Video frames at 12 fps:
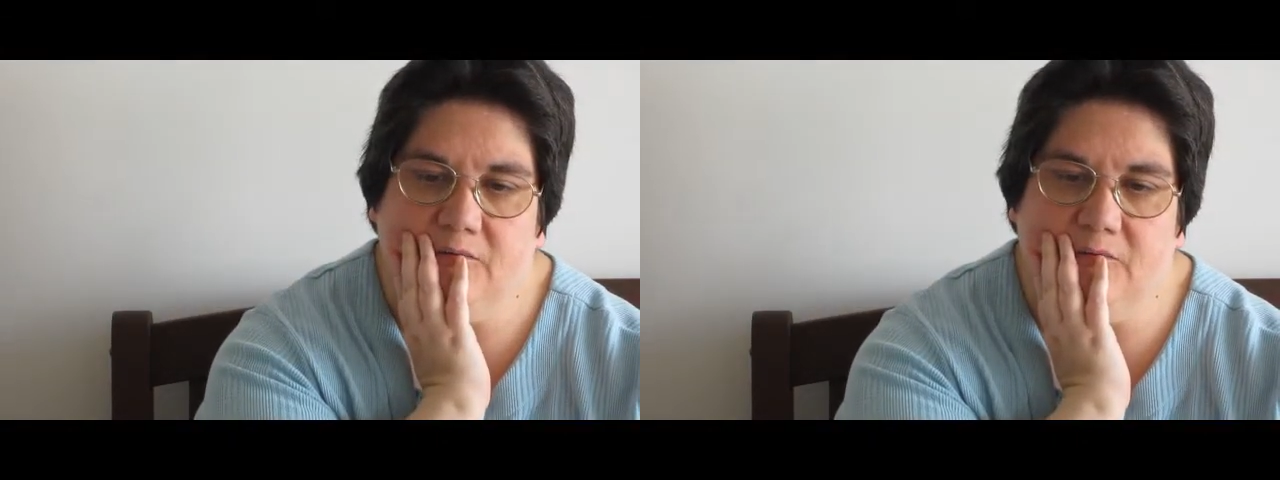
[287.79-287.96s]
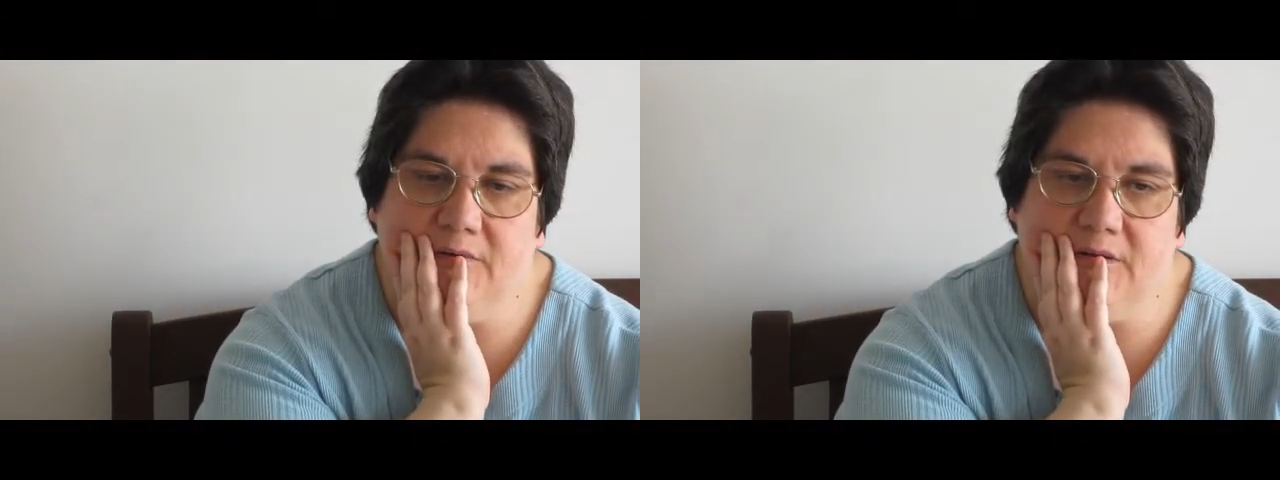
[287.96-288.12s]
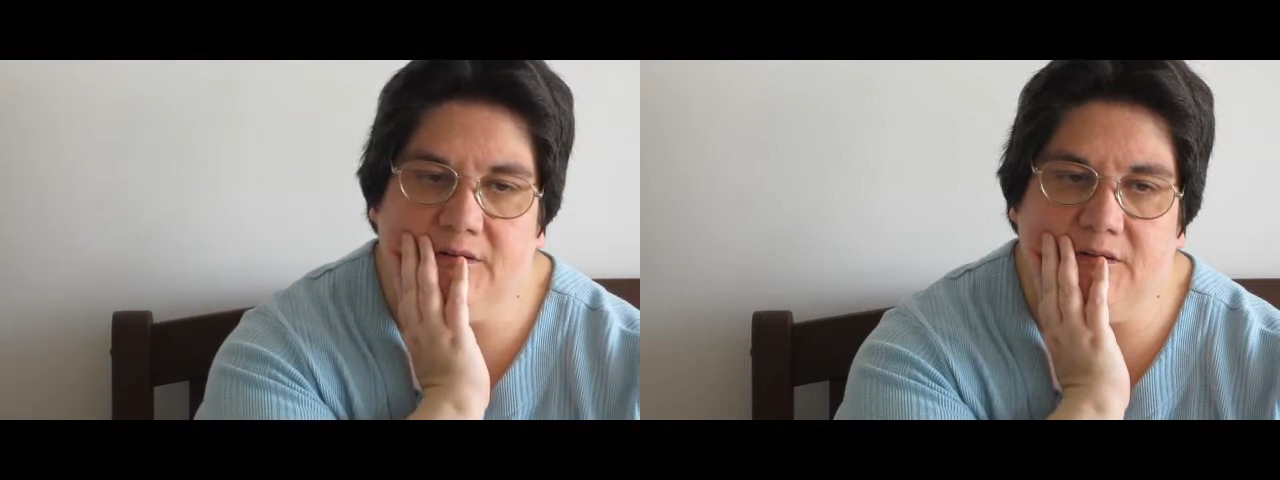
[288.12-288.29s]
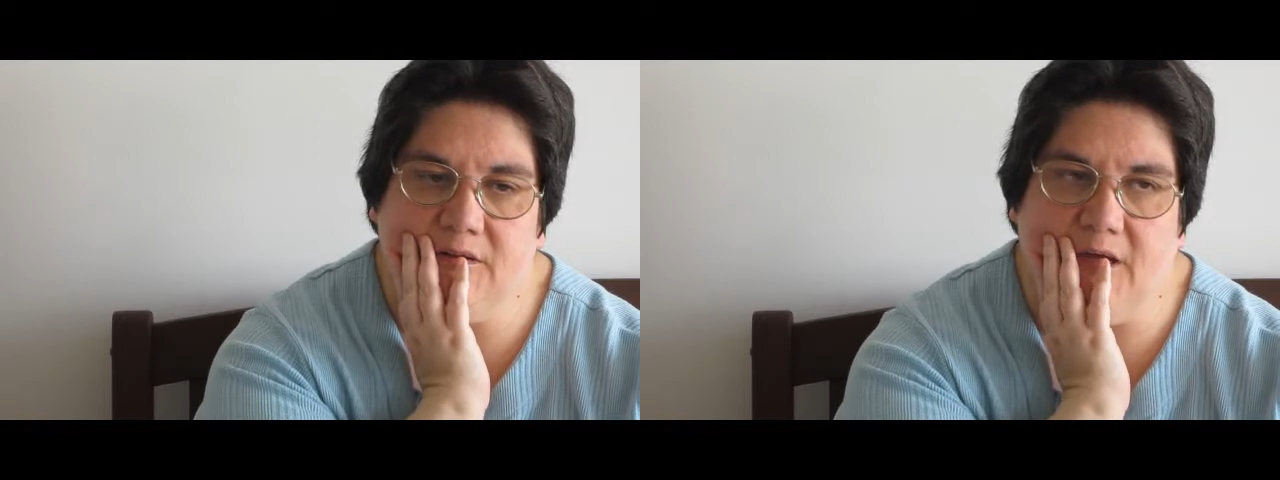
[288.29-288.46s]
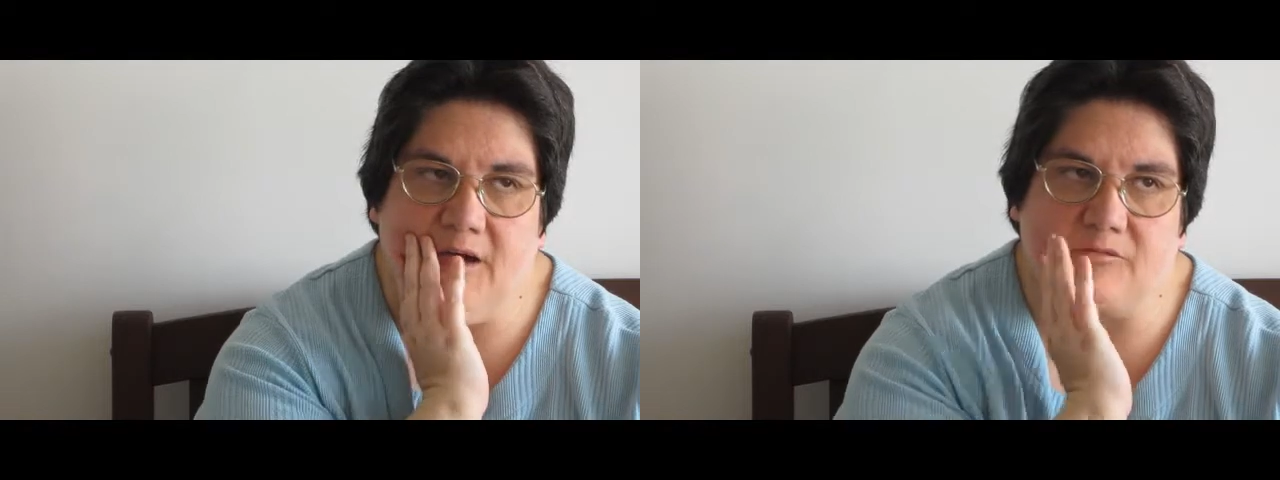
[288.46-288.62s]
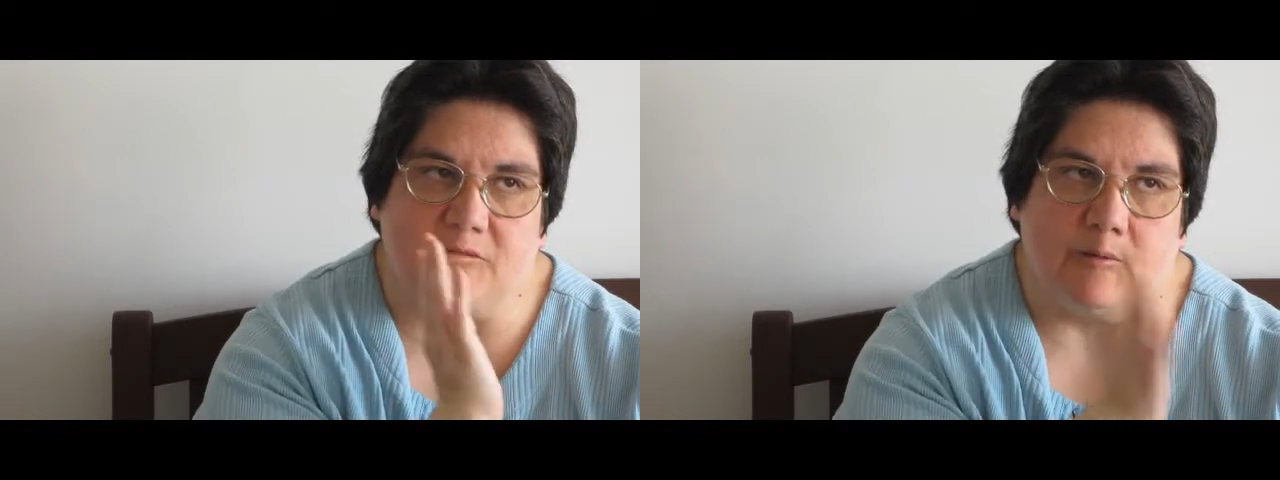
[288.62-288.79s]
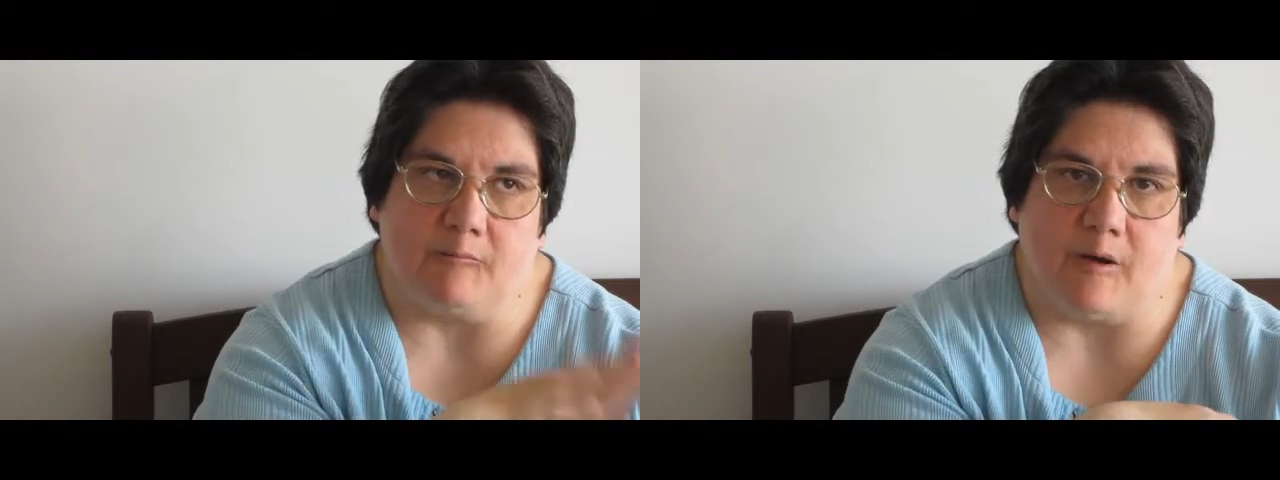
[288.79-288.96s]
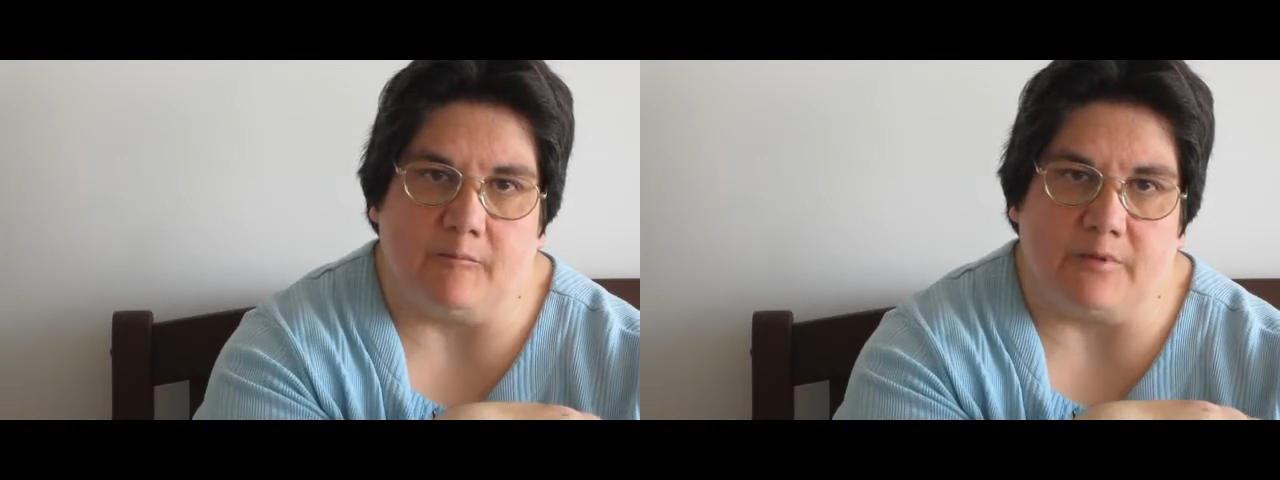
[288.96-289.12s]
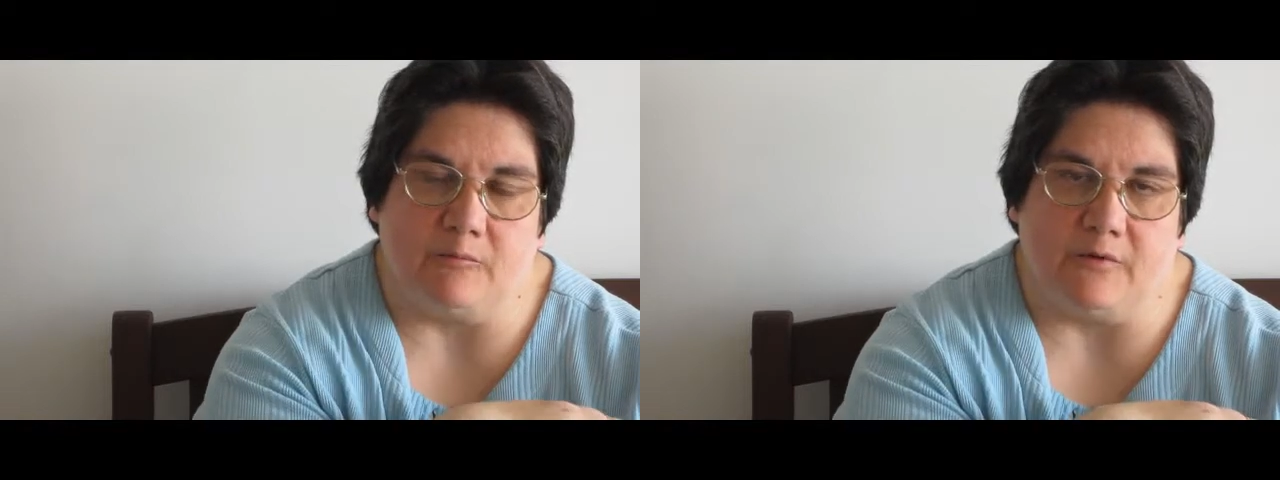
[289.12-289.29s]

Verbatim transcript: when, after my mom and I